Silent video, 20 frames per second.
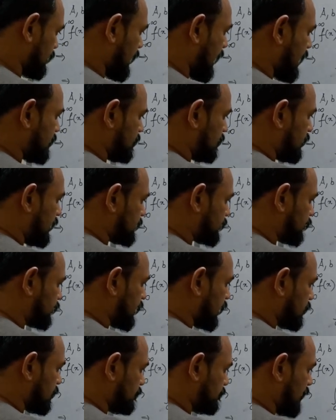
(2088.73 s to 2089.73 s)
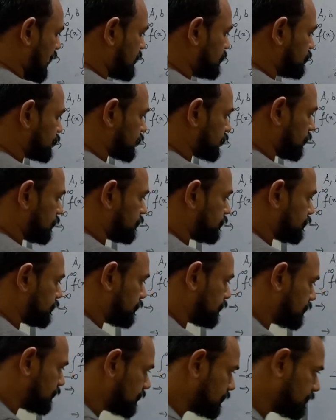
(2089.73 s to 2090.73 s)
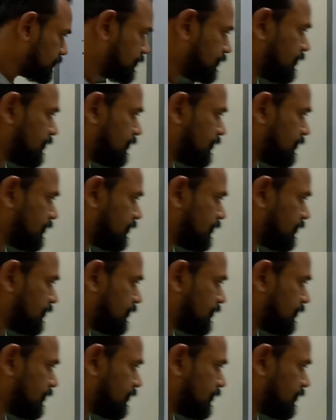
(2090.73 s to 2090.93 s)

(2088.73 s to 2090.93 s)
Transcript: again, let's check the values of